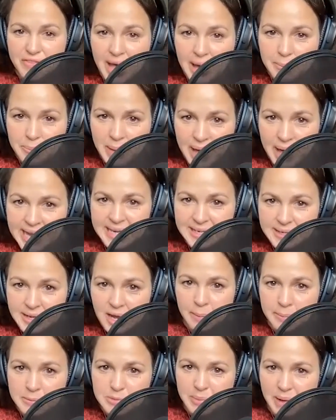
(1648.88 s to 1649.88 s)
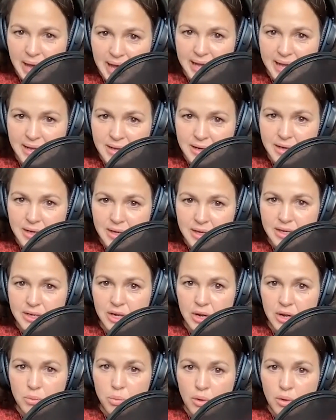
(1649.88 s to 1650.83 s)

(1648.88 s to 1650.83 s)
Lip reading: that pain comes back? You know,